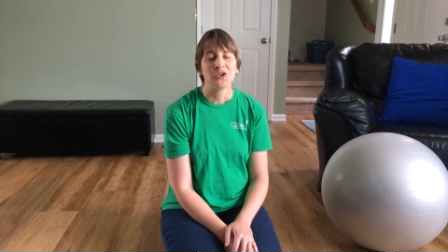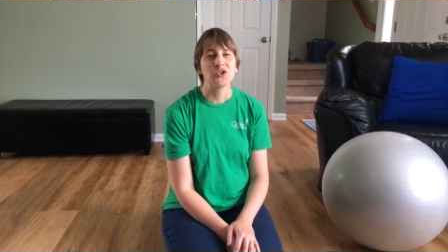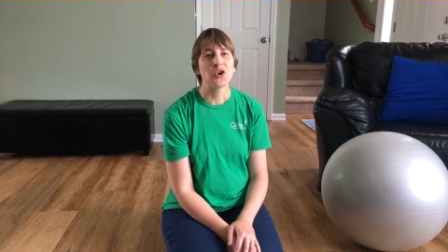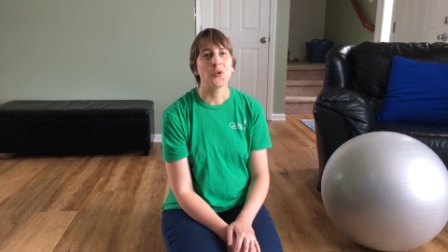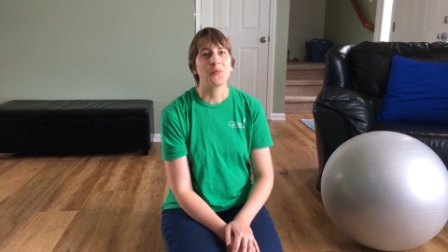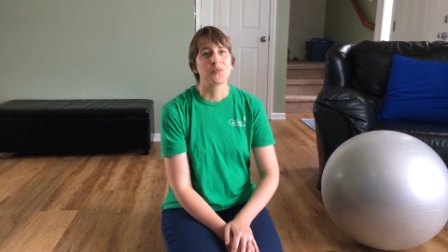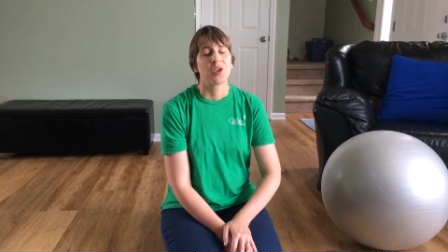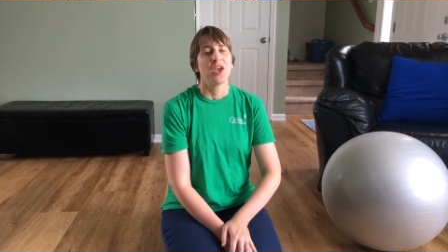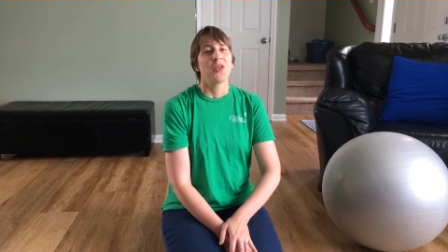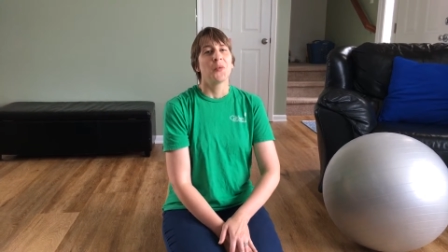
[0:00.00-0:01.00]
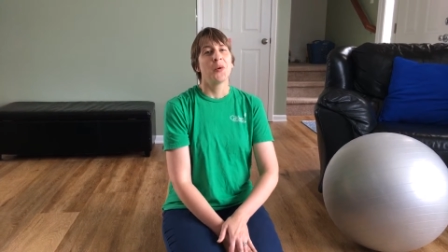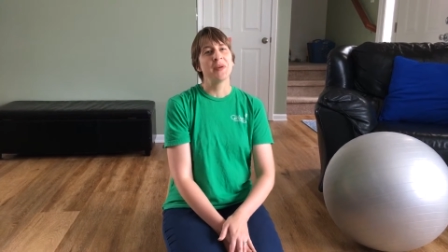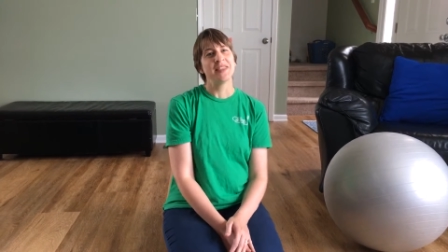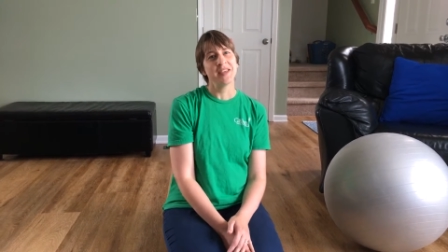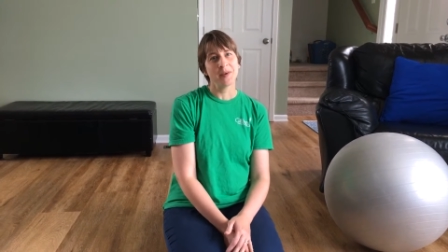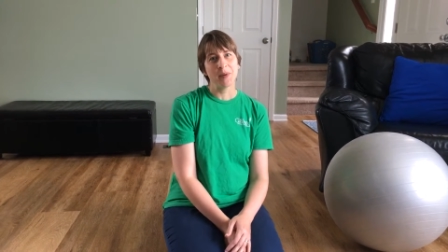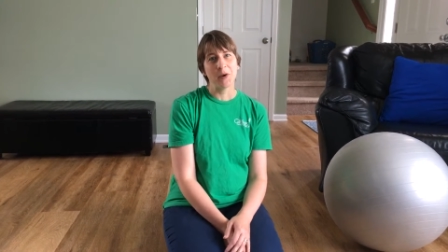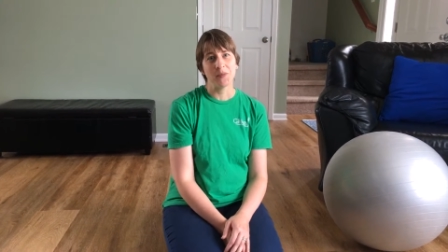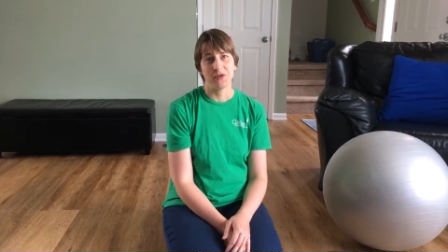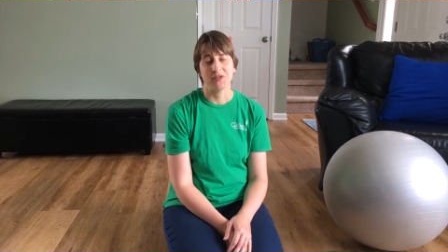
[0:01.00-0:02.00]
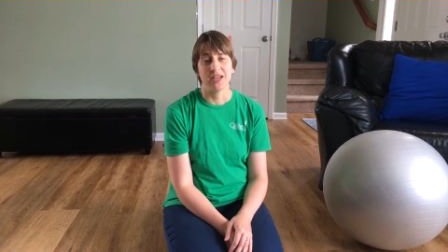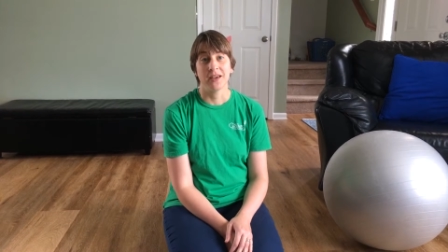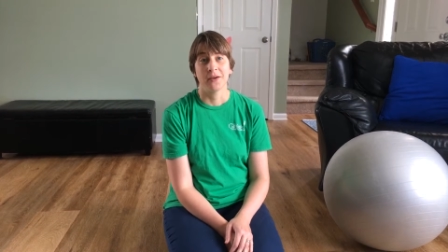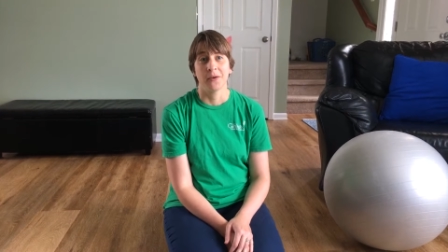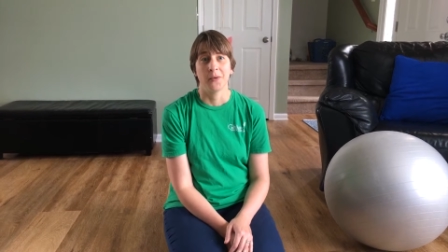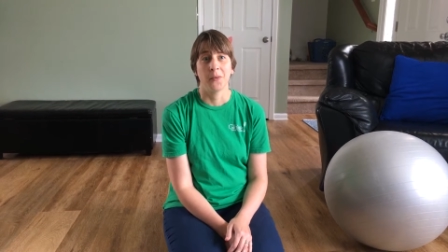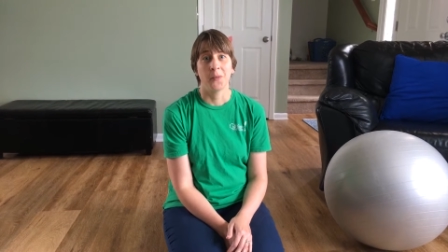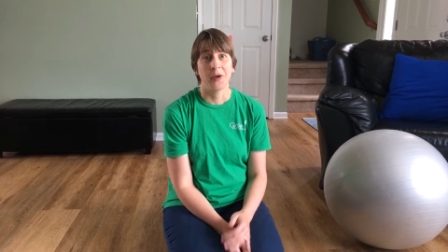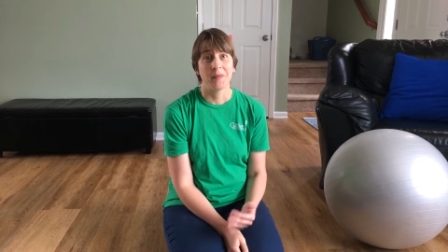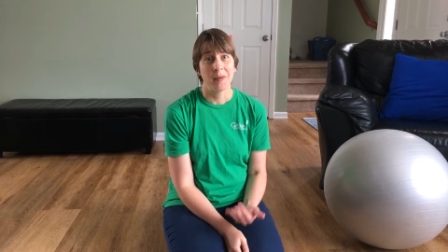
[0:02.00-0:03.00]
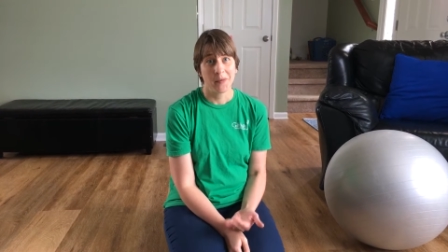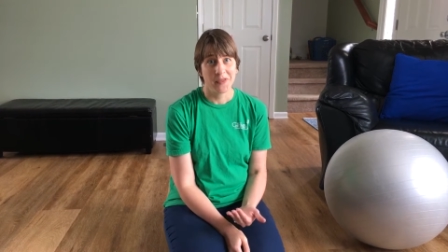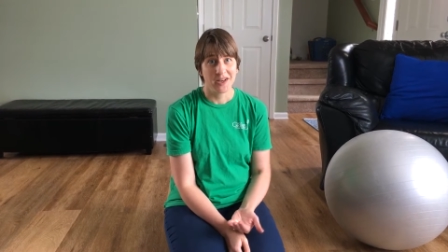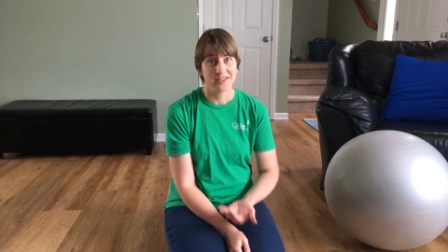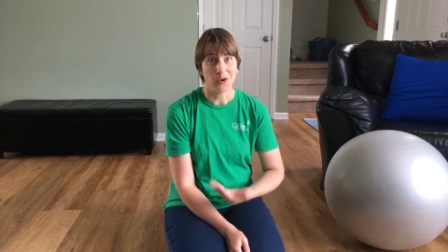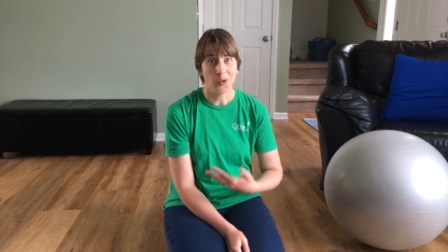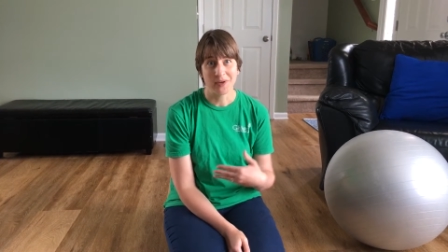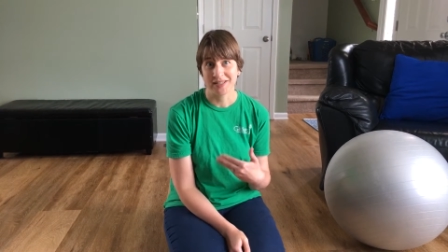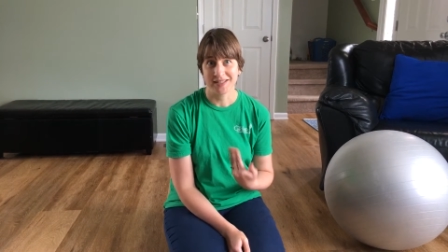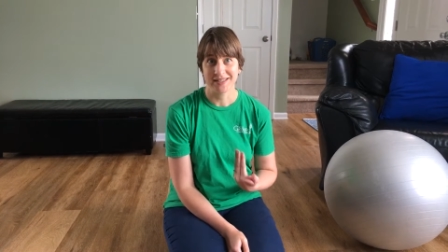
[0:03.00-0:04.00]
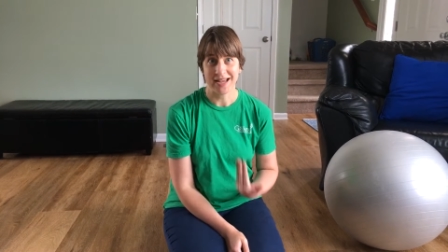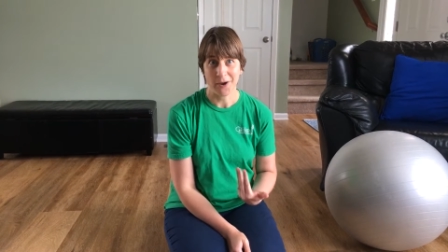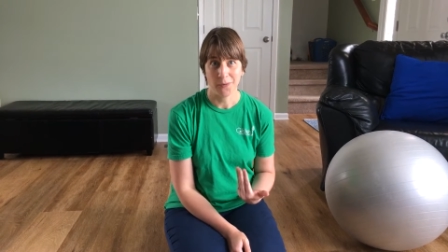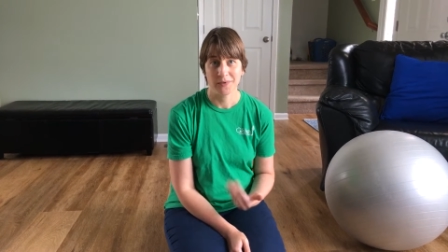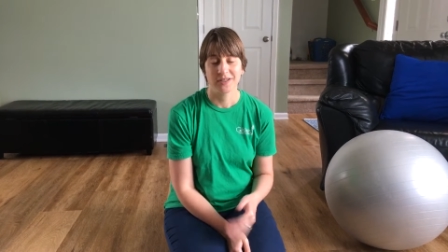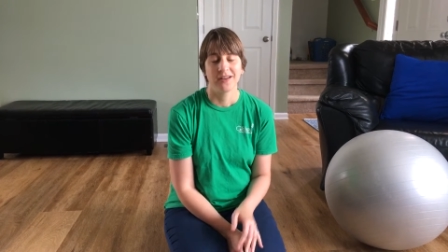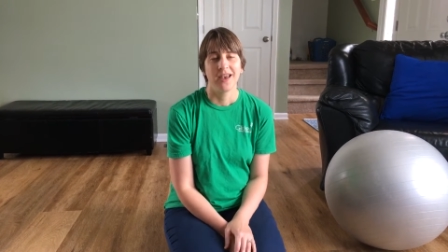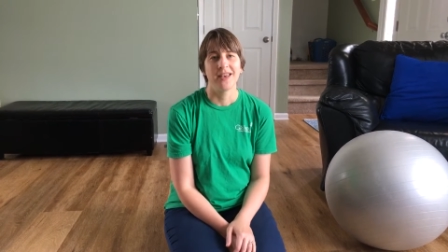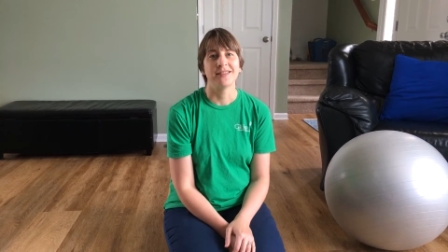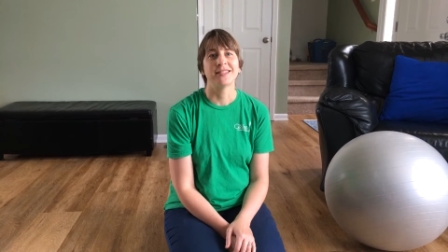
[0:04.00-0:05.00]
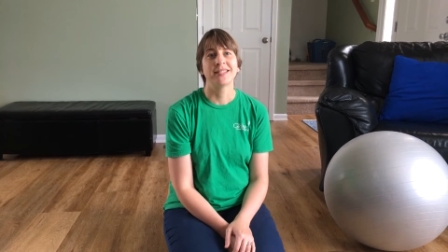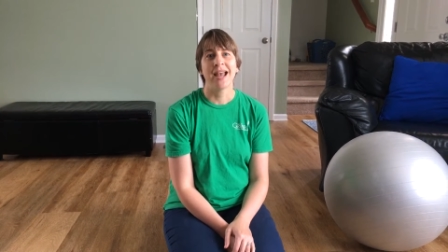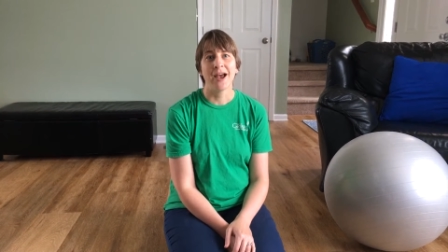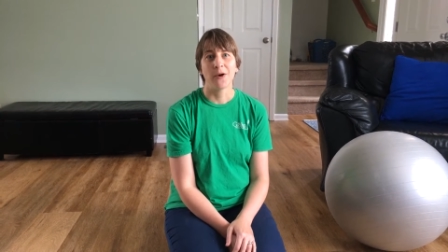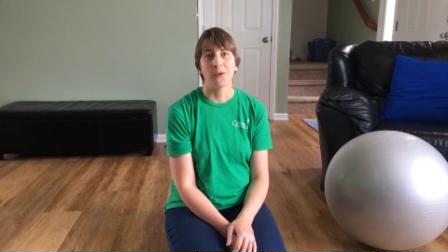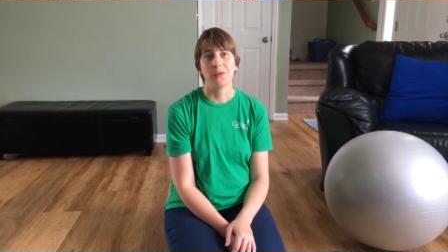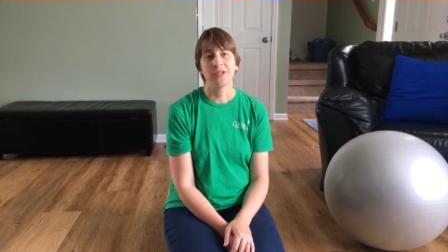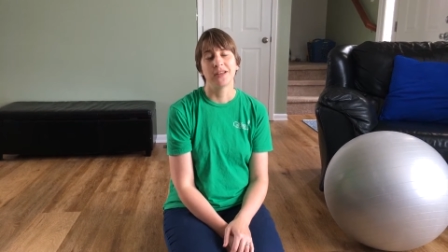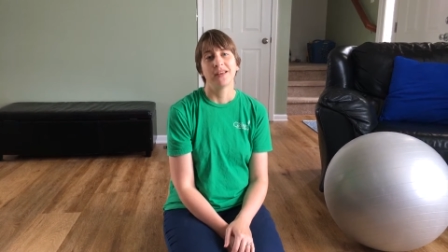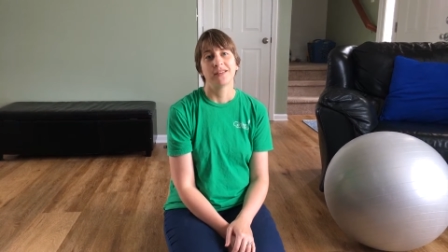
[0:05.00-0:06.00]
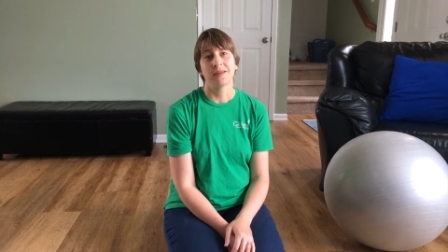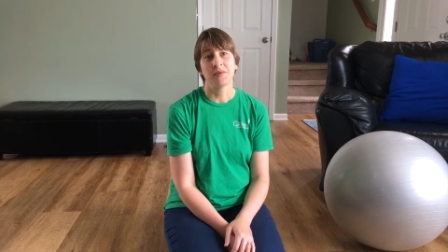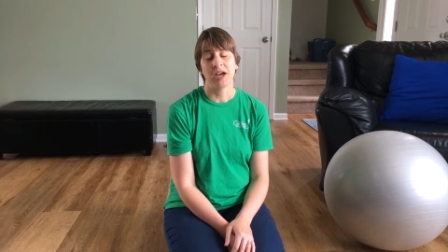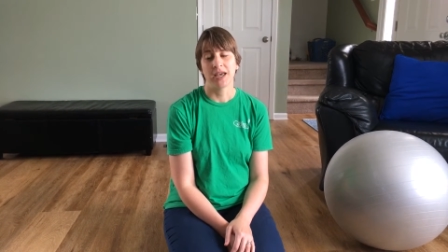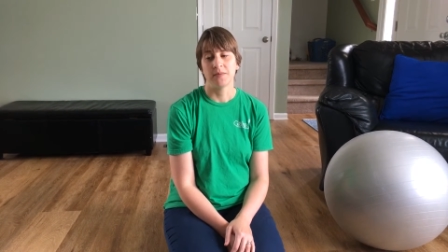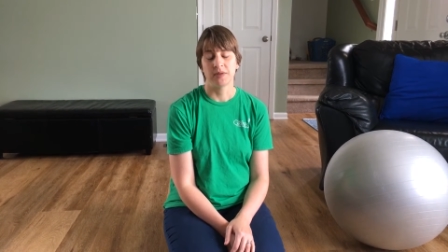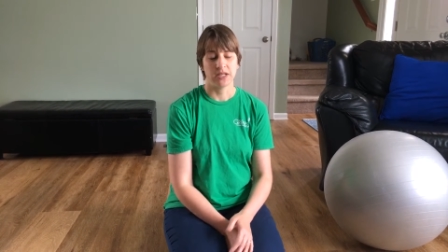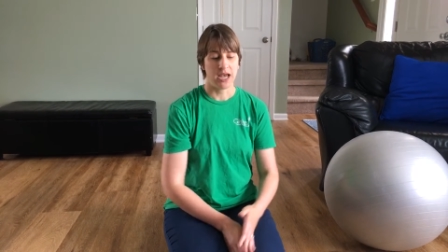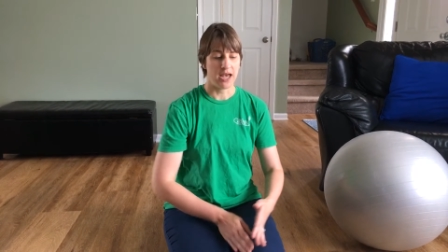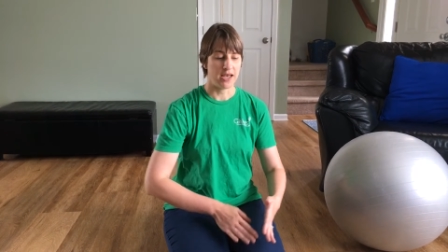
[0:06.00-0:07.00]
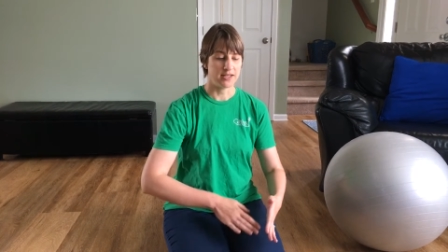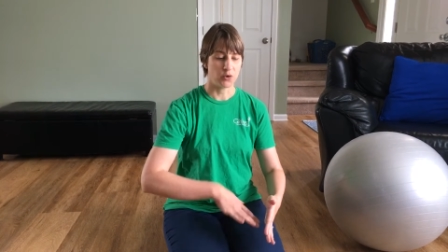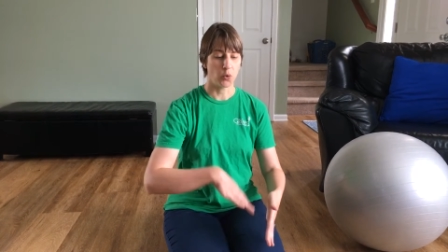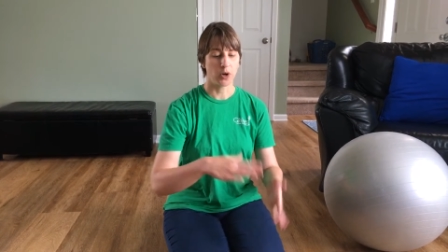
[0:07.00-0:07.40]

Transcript: So when we think about music, we remember that it's always a sound, and sound sometimes has